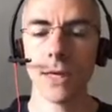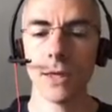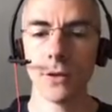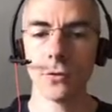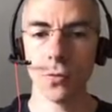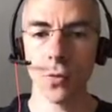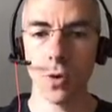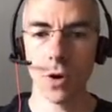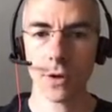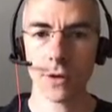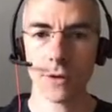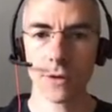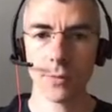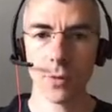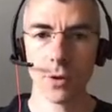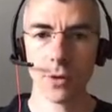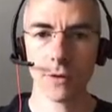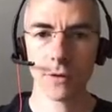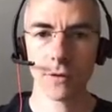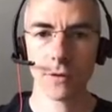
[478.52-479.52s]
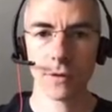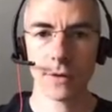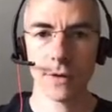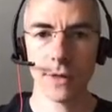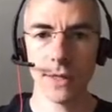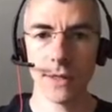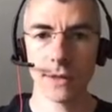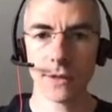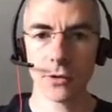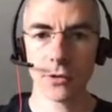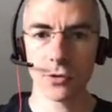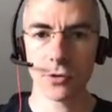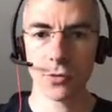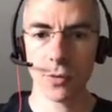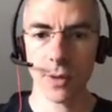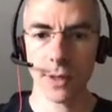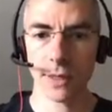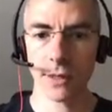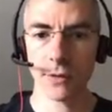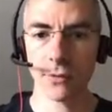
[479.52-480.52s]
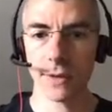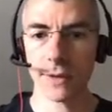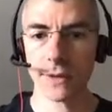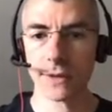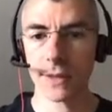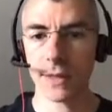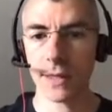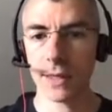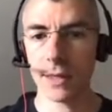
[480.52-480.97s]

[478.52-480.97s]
It works, but it's a trick with